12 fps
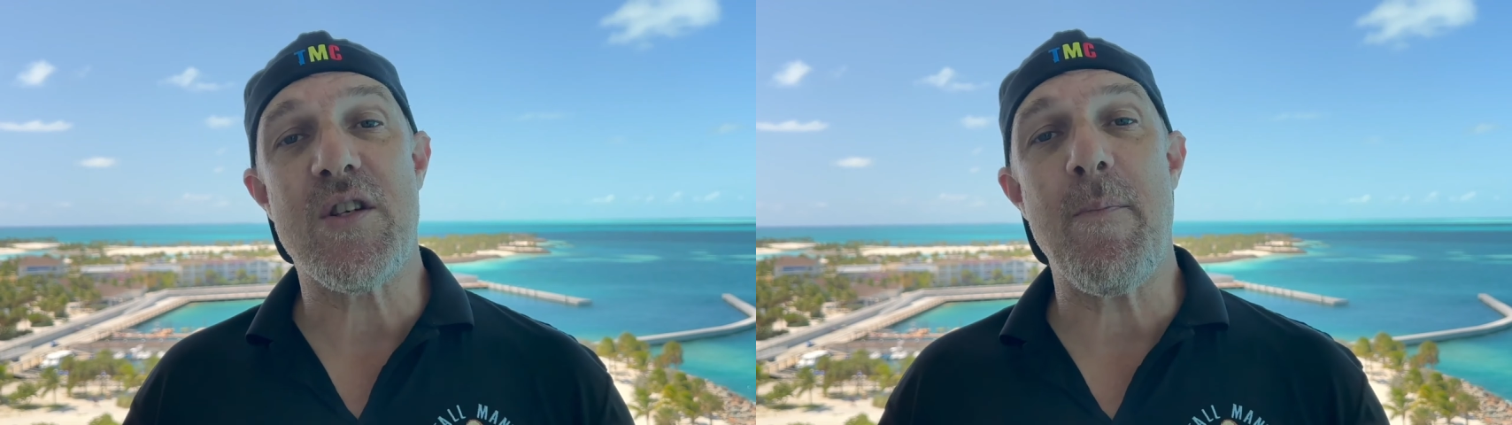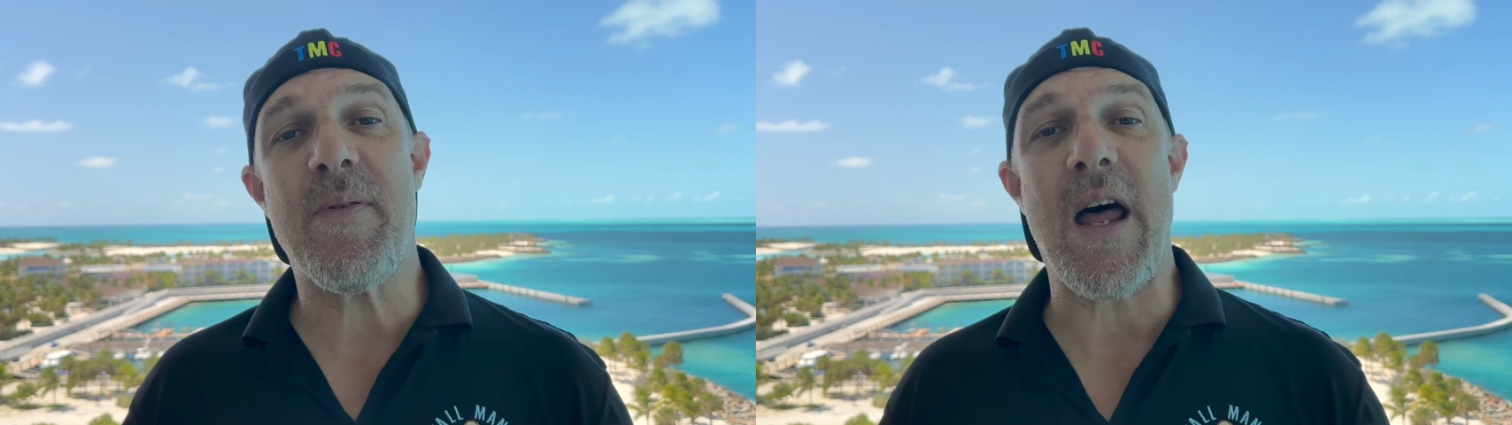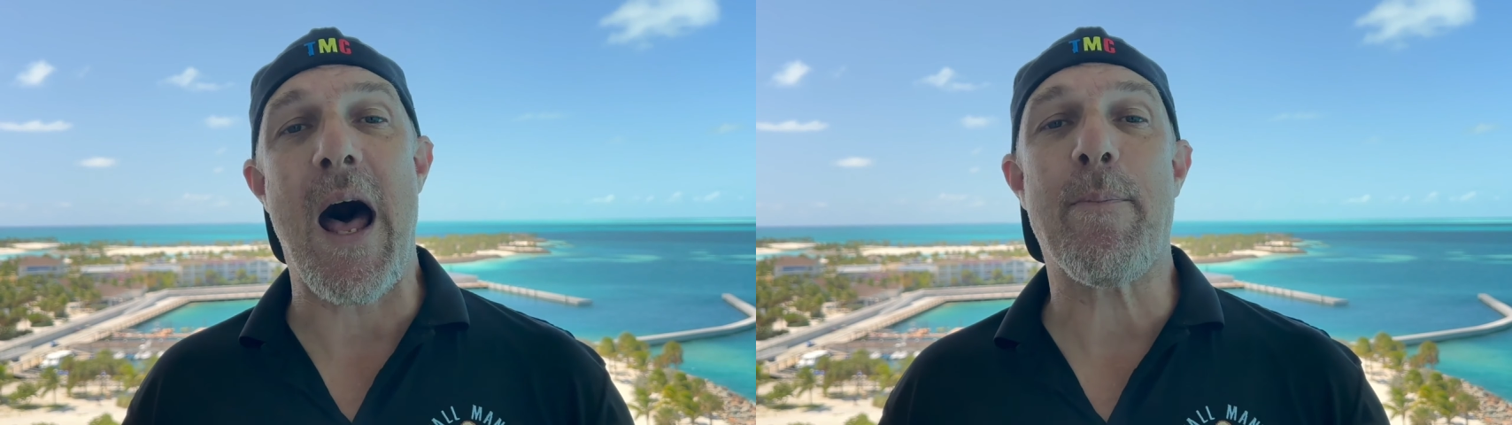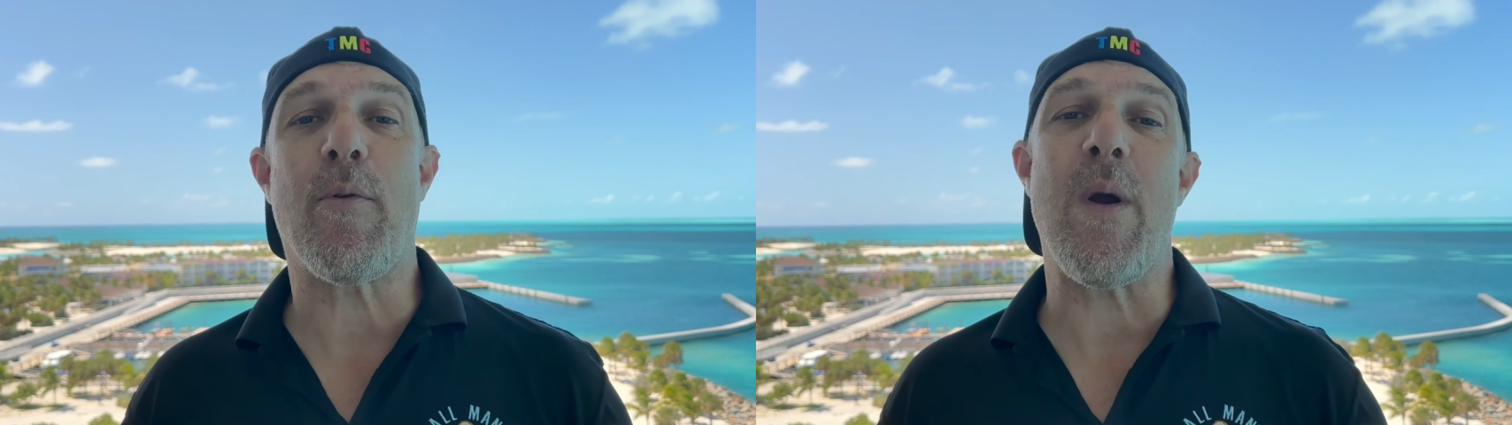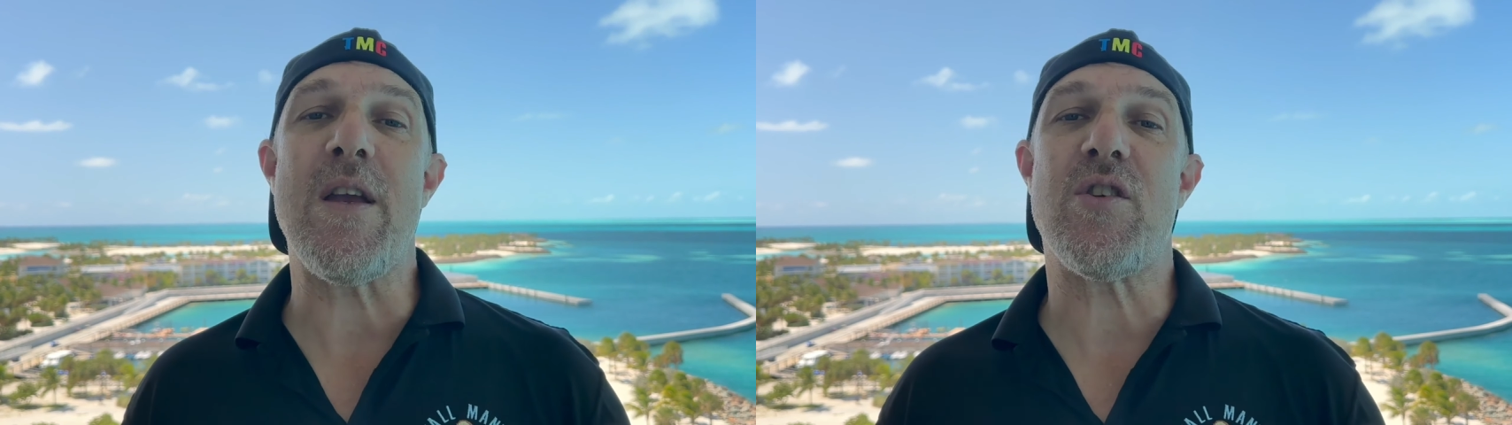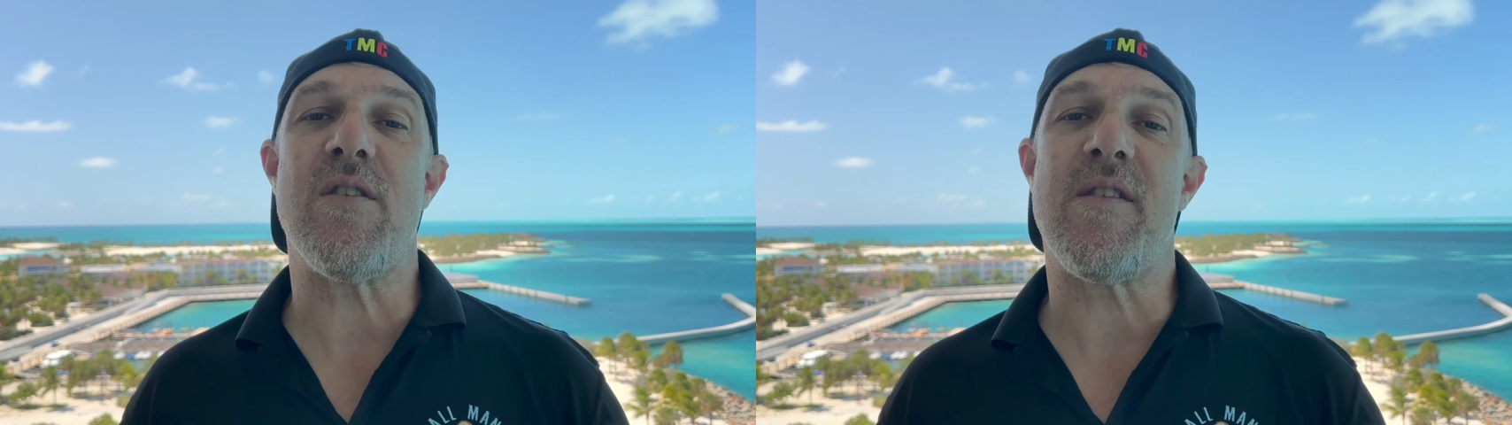ship's
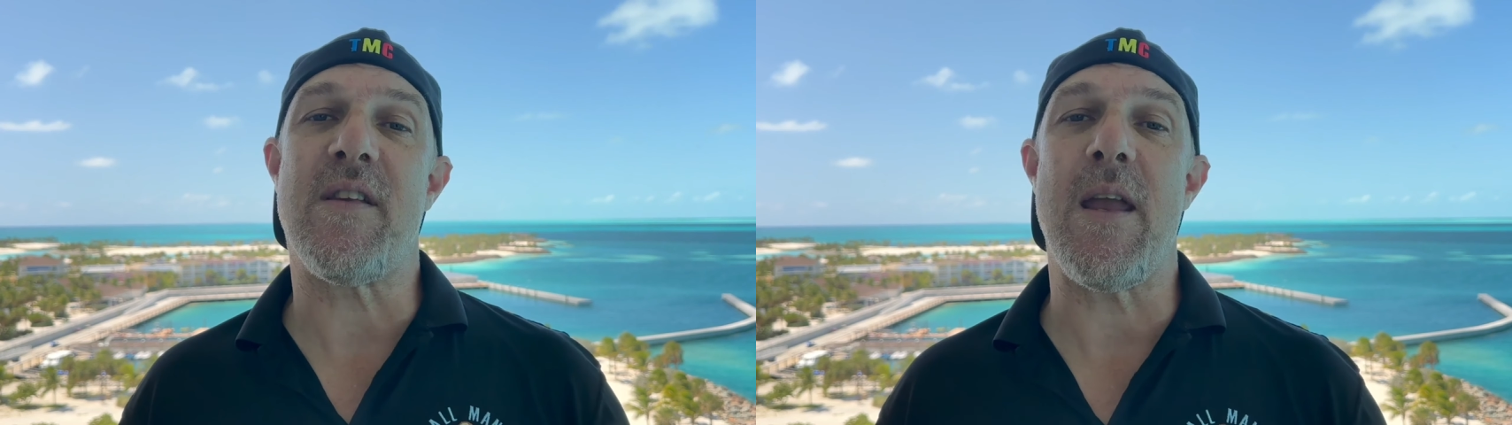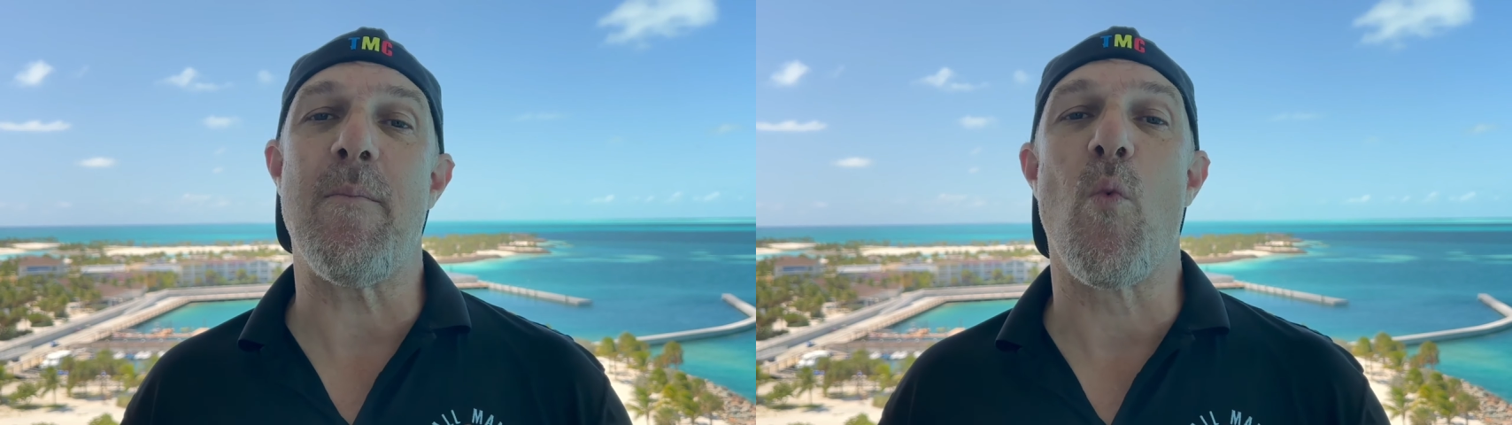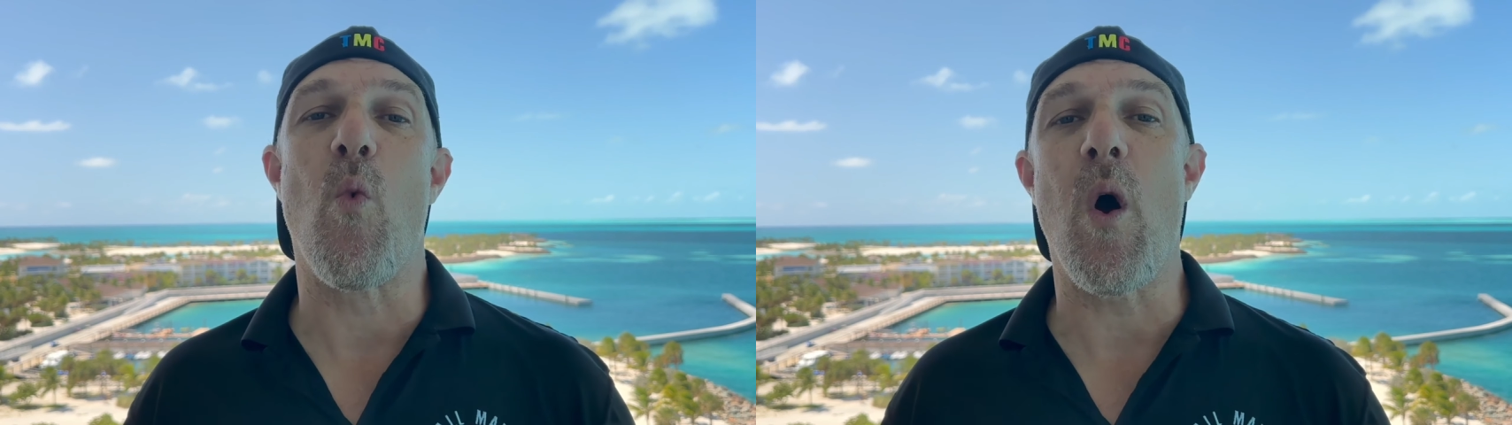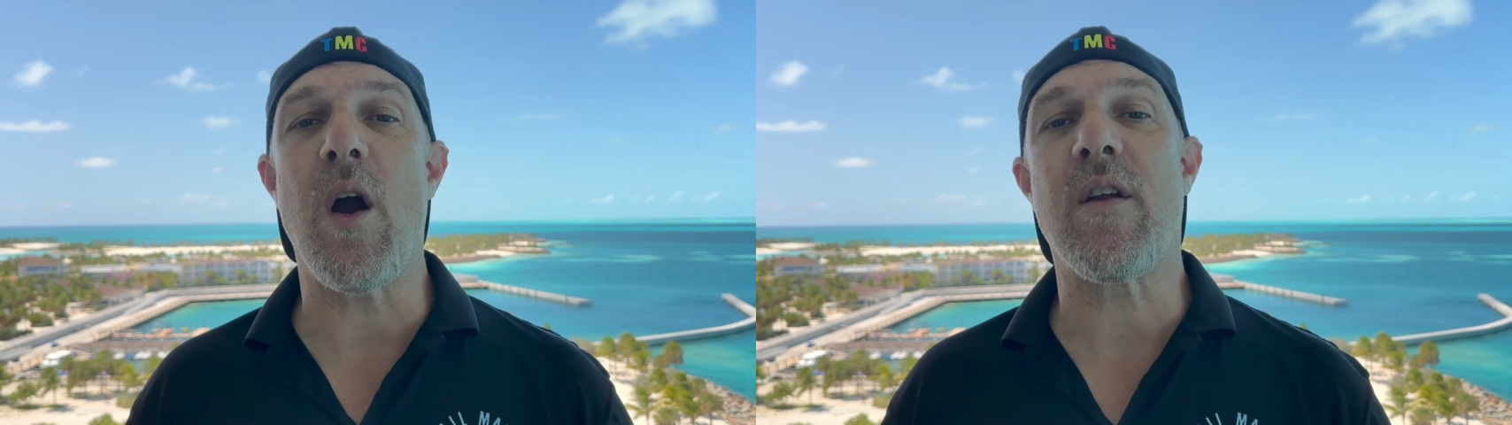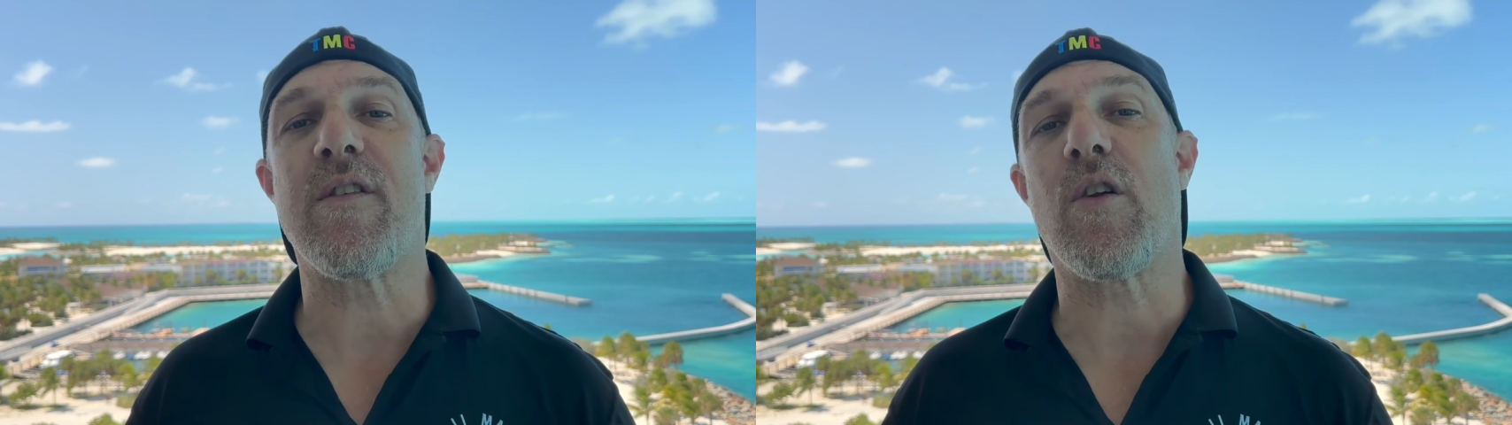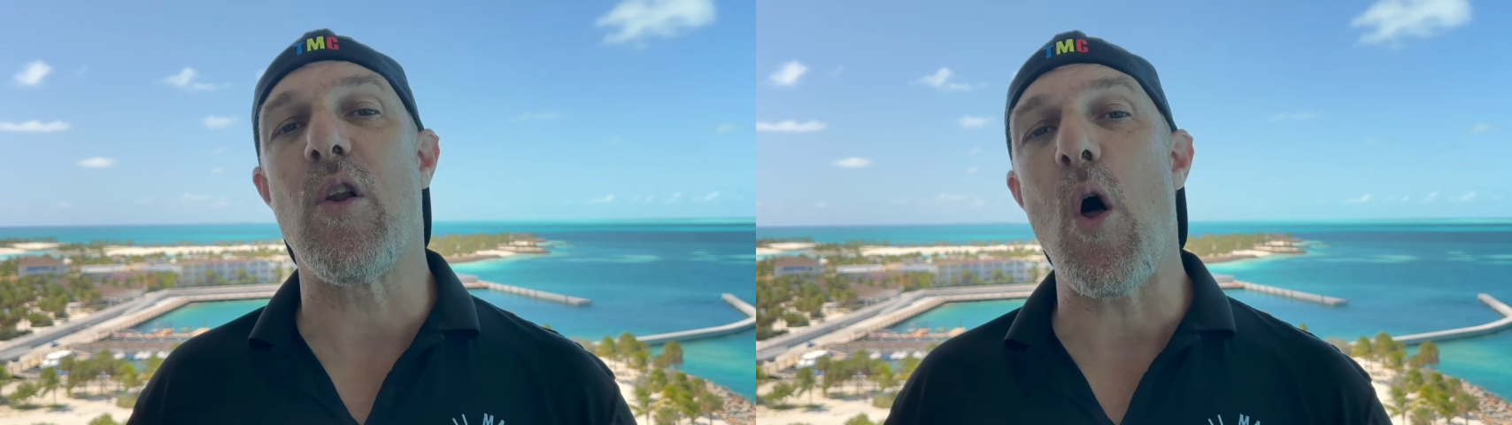operations team
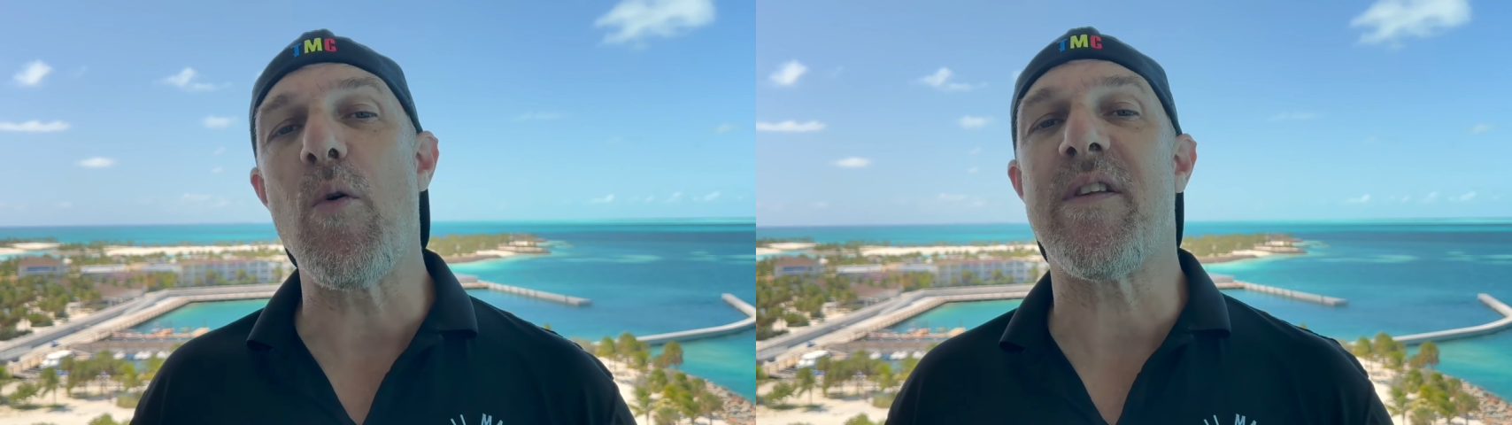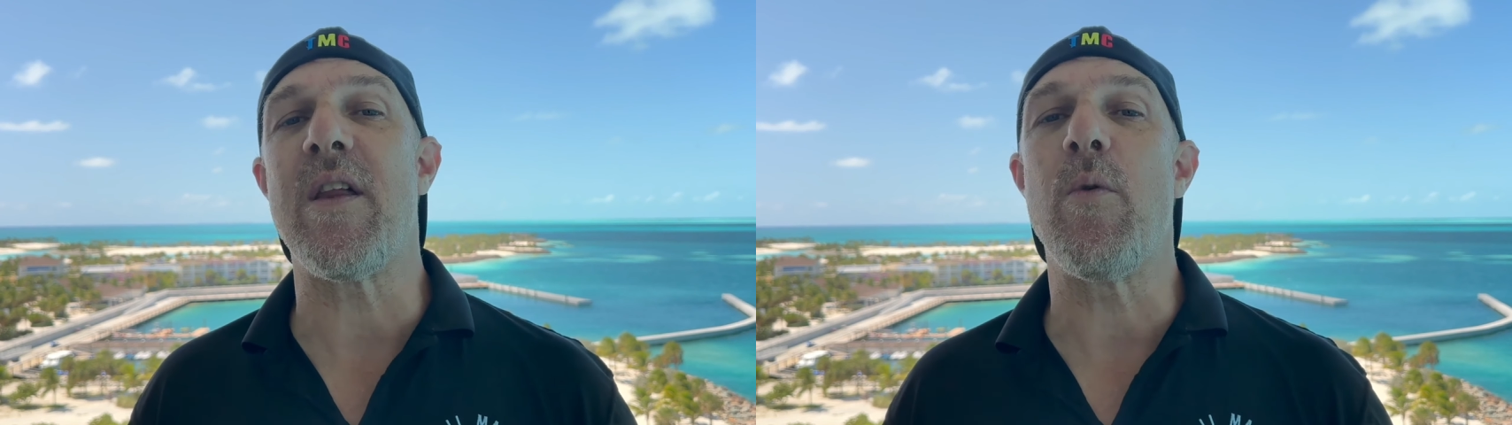works closely